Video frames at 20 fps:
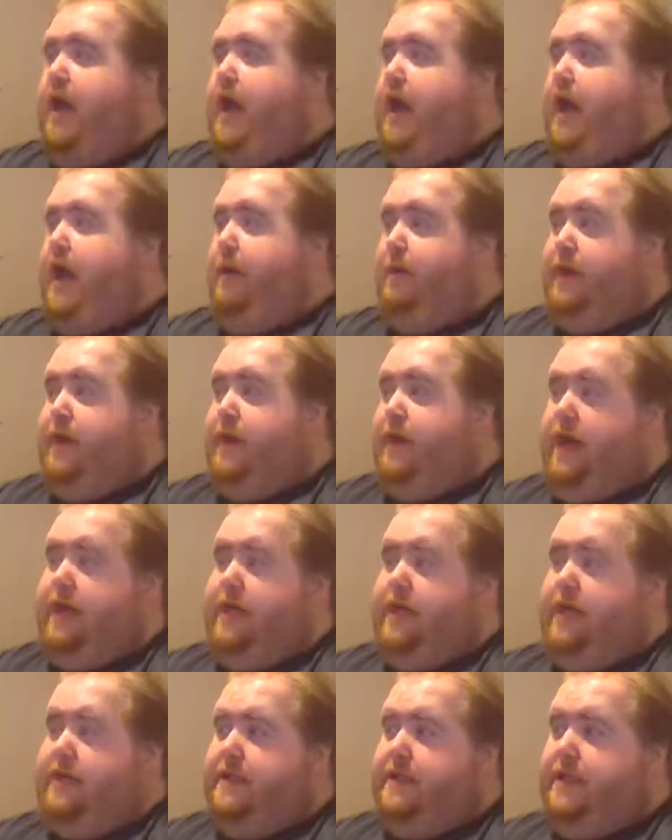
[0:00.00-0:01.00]
And I'm kind
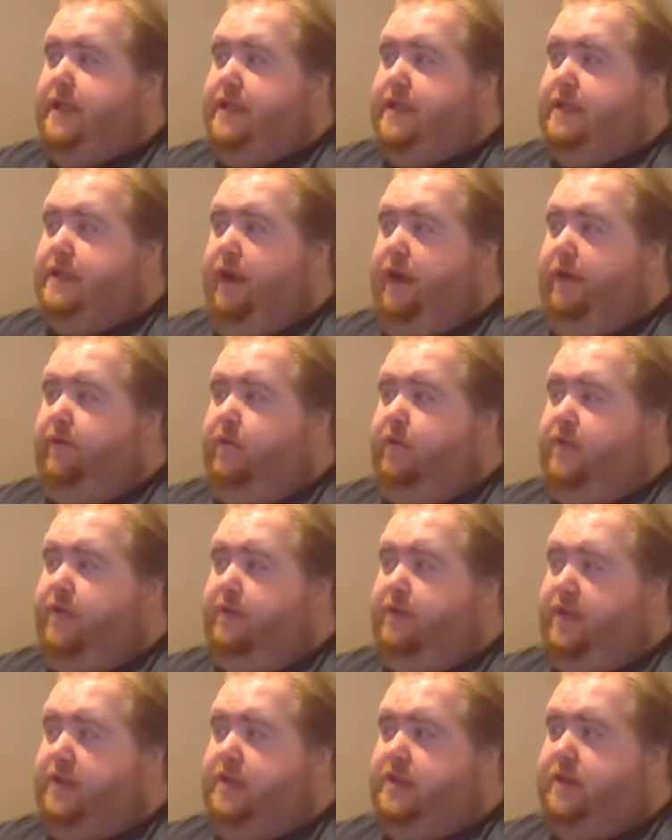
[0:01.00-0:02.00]
of ticked off with
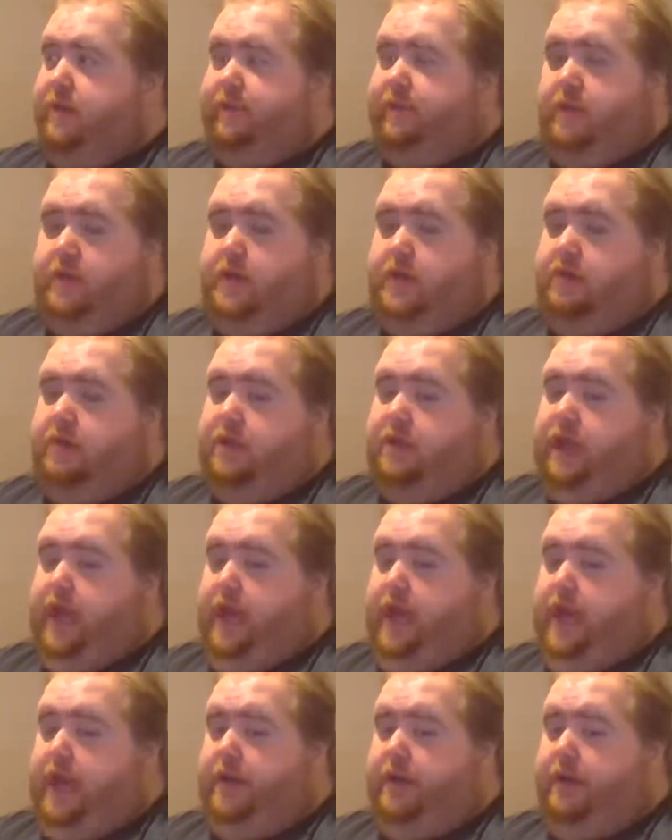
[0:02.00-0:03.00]
myself for doing
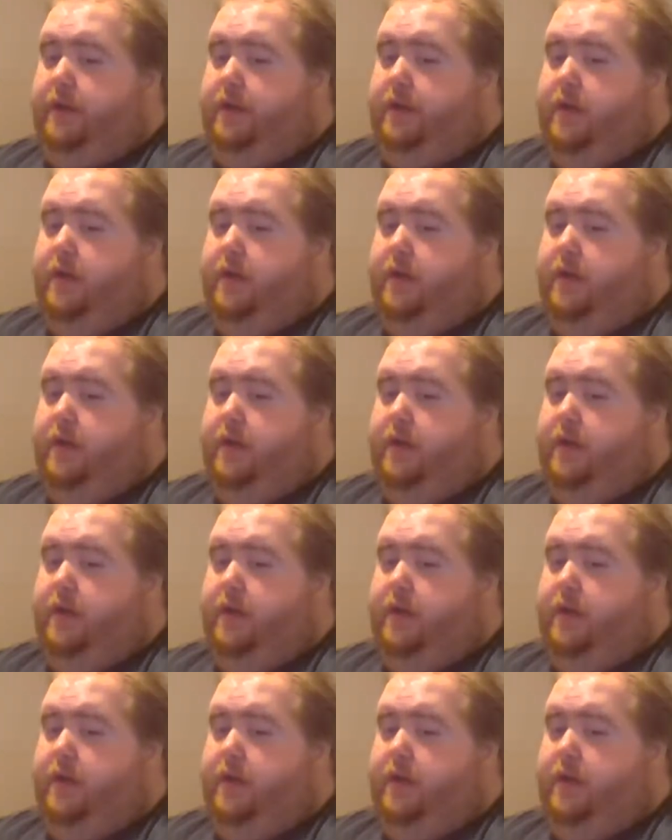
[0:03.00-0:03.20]
that.